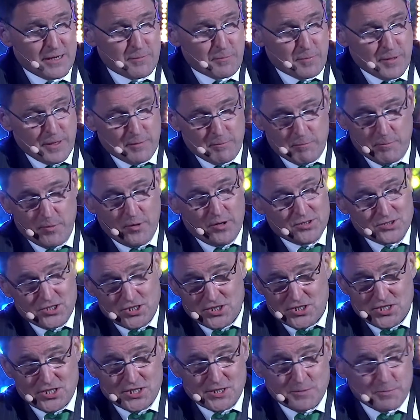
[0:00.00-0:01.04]
Pitbull
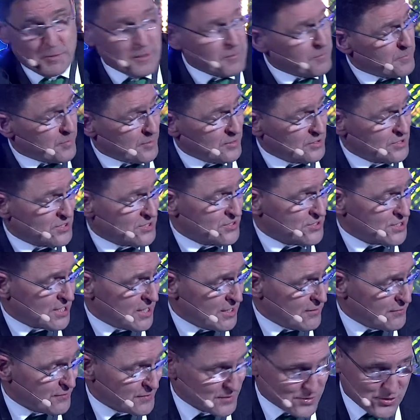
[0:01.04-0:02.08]
just because Pitbulls are
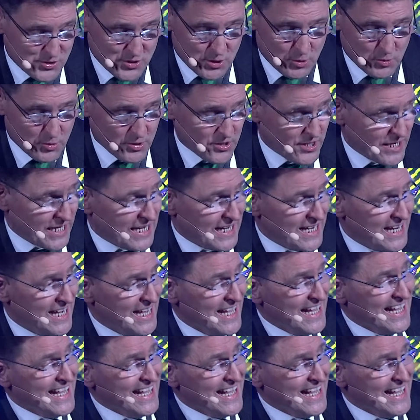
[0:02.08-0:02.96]
tough, and so are they.